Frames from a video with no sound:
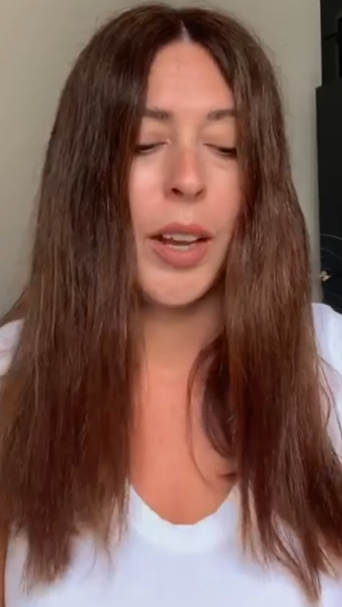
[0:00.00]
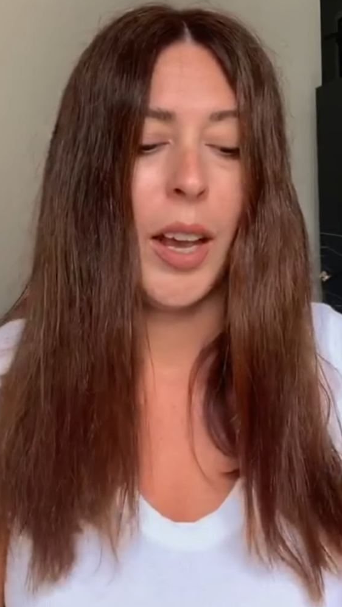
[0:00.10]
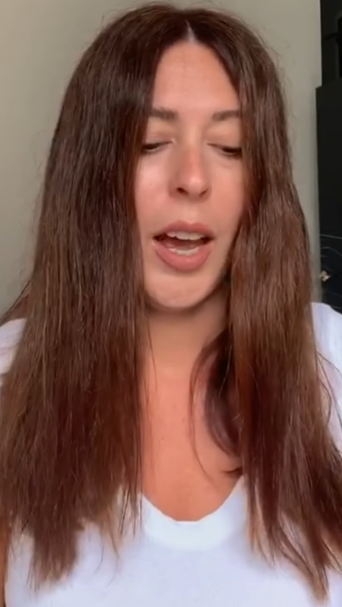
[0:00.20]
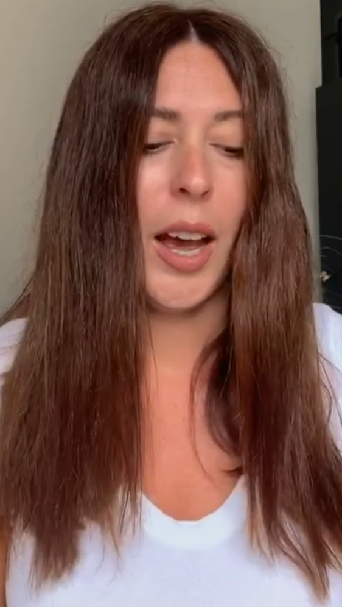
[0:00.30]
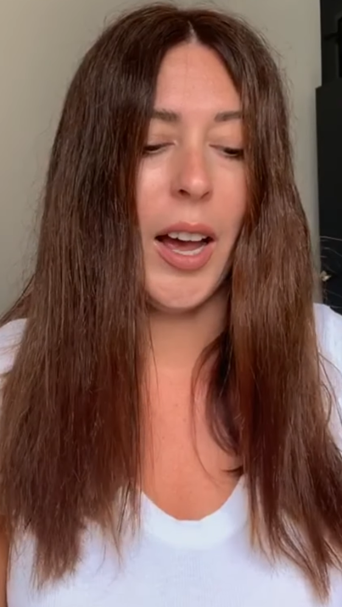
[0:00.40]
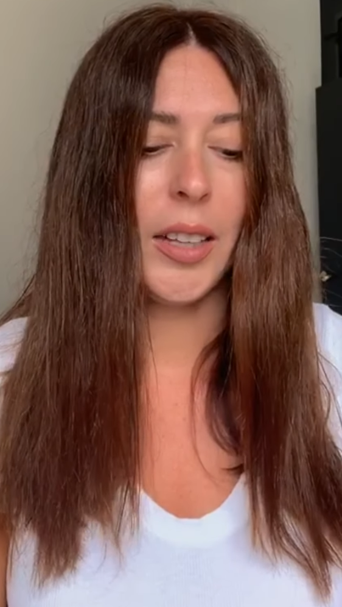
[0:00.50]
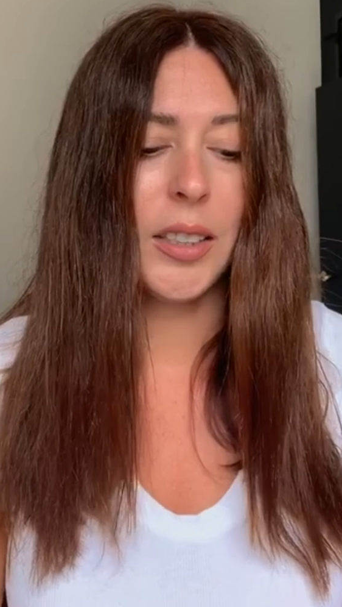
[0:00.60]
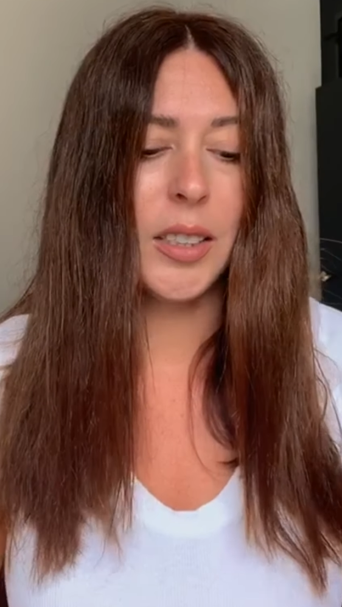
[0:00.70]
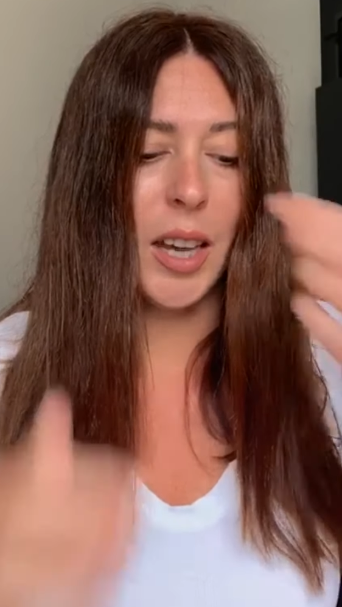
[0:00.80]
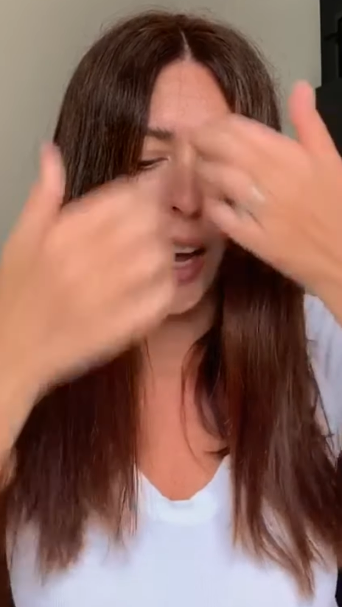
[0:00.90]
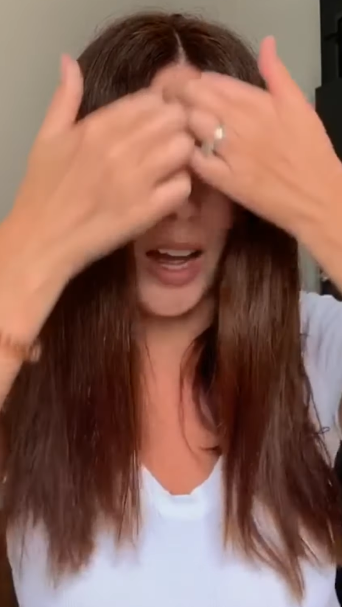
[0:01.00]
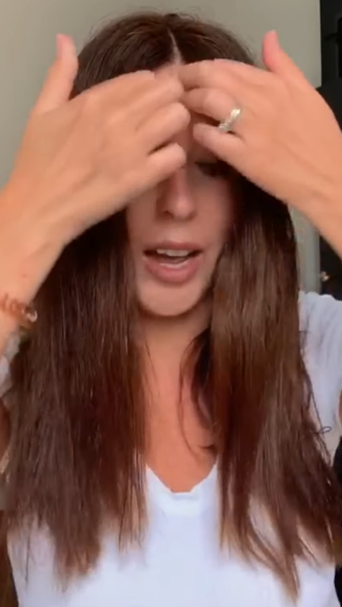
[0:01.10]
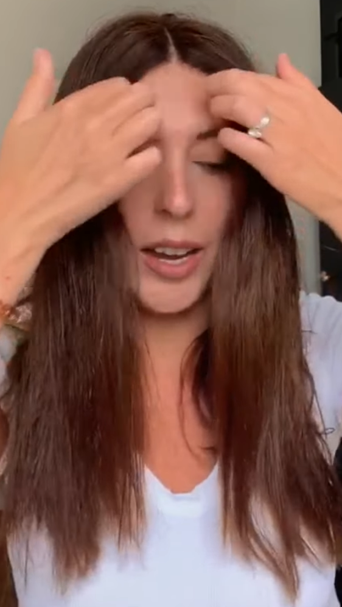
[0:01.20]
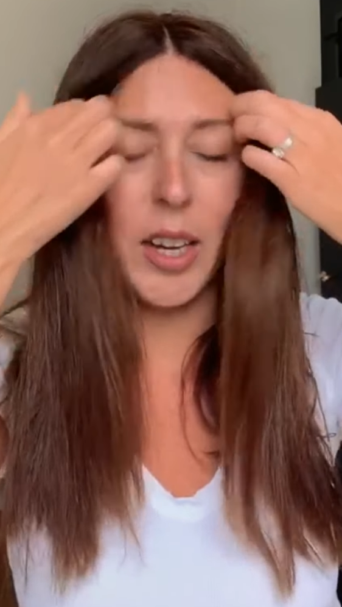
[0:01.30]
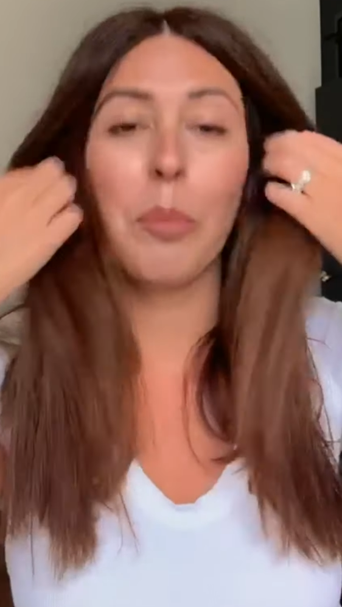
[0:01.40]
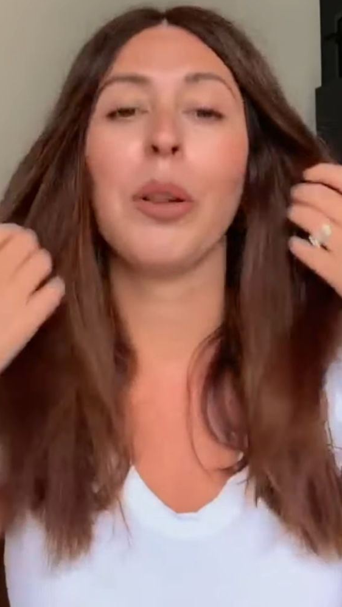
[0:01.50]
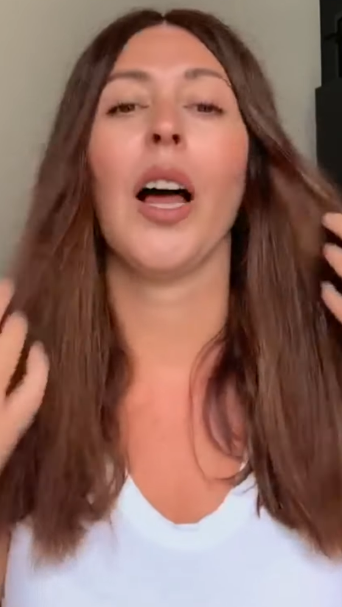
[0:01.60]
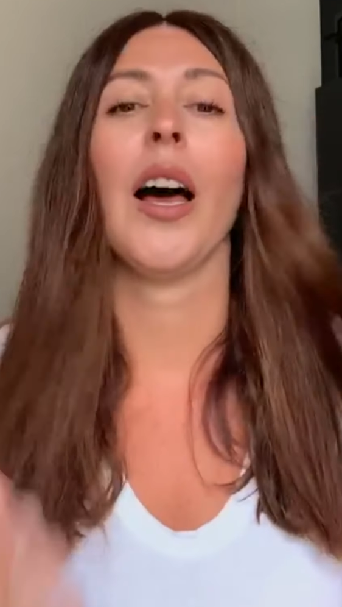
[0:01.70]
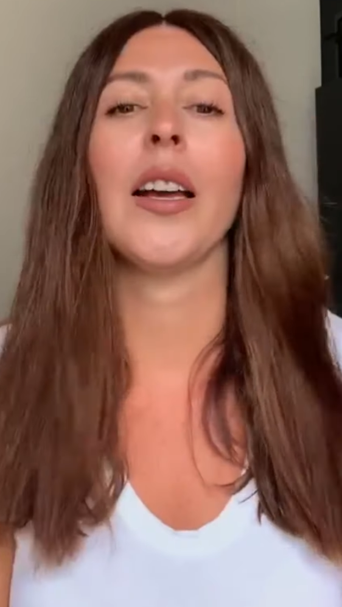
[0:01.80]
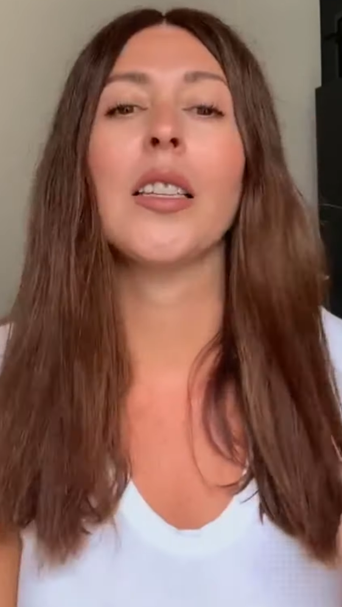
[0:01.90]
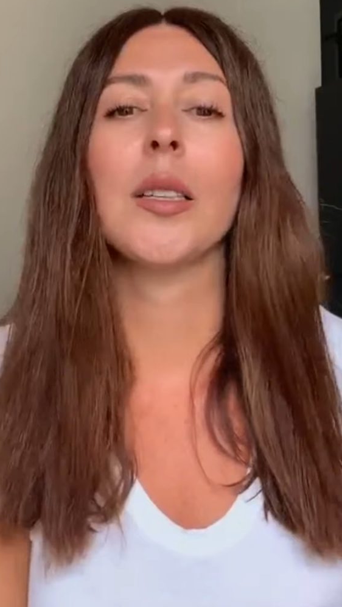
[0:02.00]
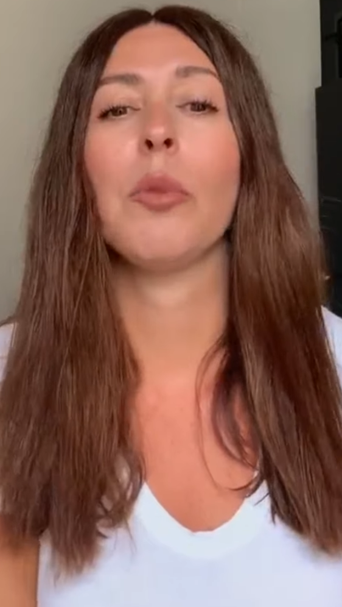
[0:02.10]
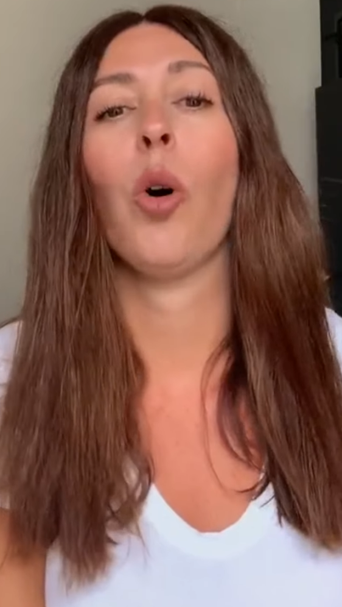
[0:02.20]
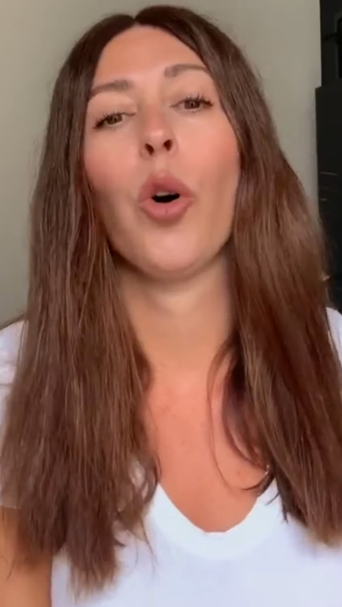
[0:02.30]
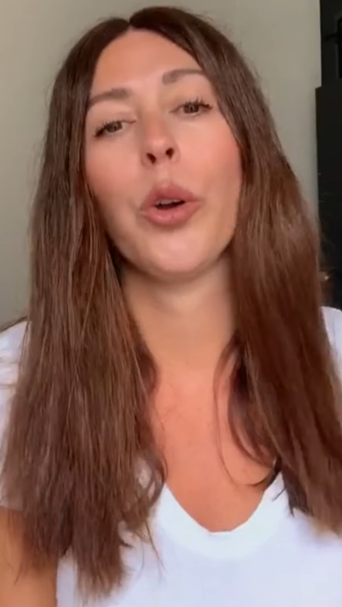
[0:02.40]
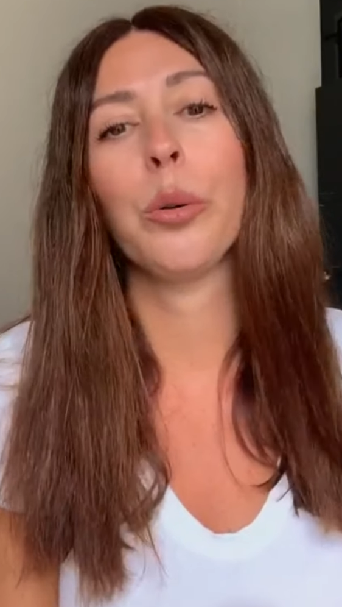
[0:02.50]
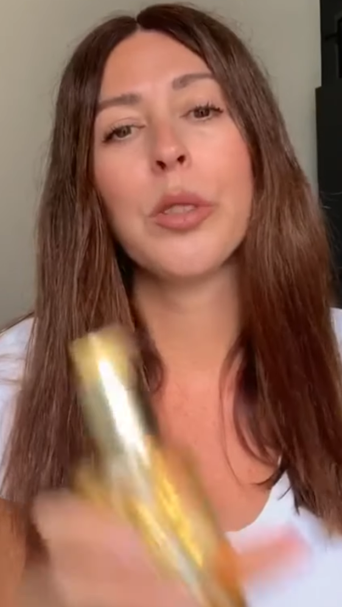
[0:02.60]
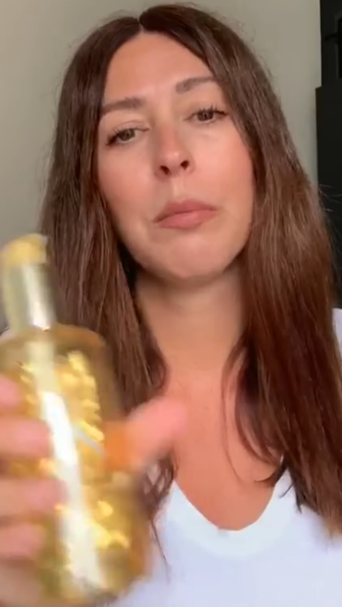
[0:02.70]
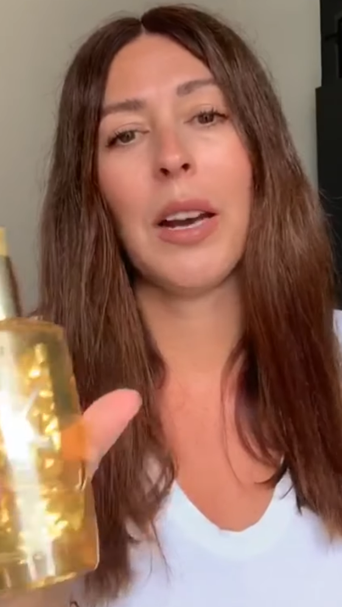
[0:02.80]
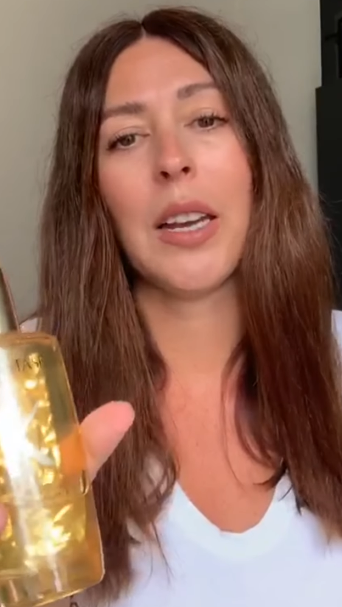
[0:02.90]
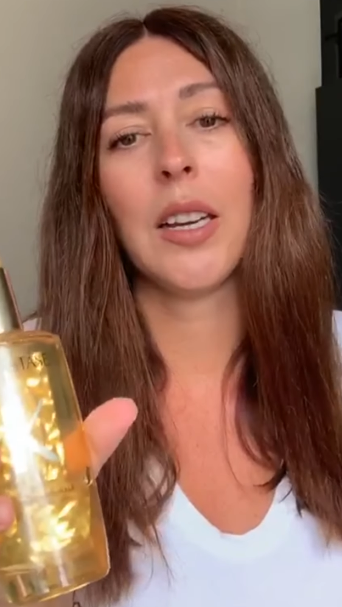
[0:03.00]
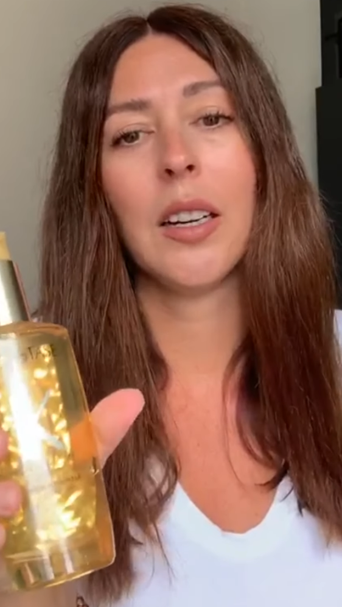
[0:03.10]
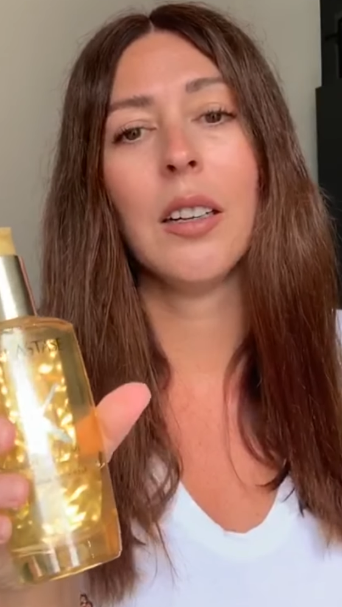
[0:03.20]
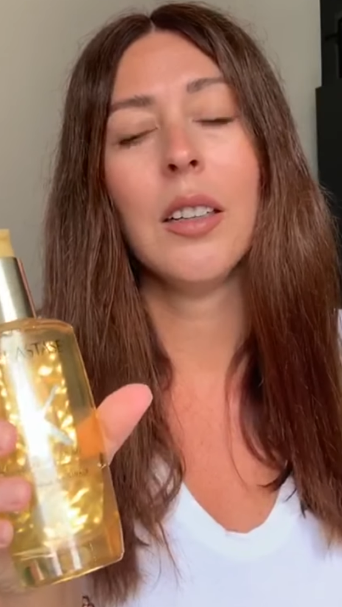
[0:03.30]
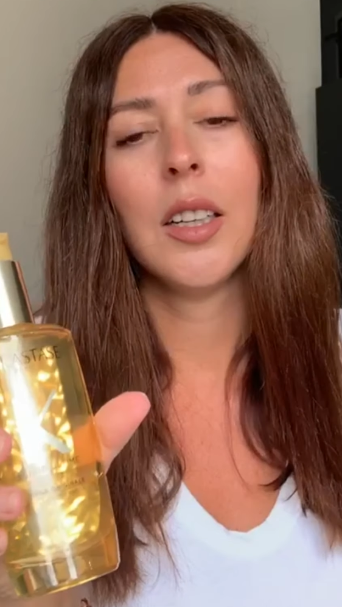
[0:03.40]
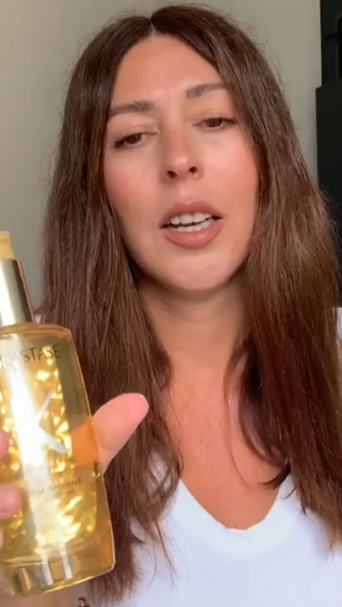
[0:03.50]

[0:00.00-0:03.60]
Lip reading: and I applied some oil to my hair.